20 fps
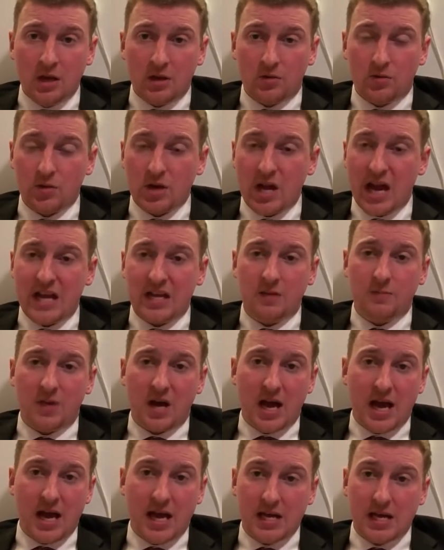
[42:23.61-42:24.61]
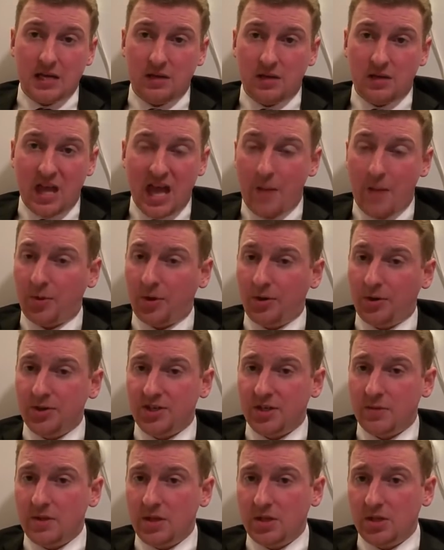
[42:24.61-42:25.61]
created by
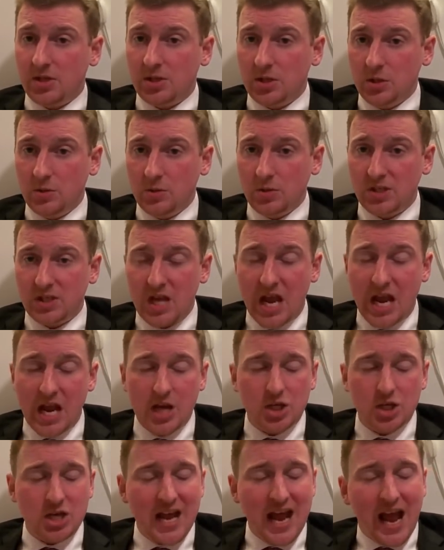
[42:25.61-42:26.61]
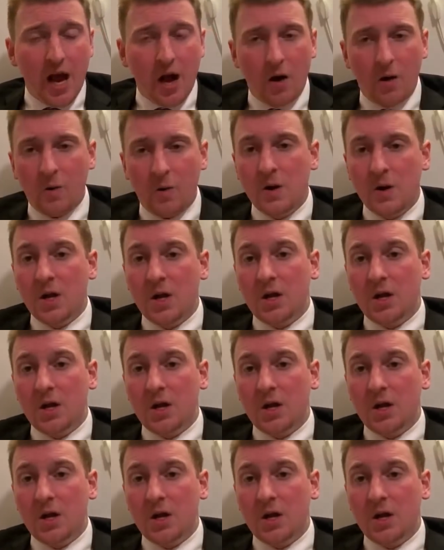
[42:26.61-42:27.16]
capitalism in its new stage. Now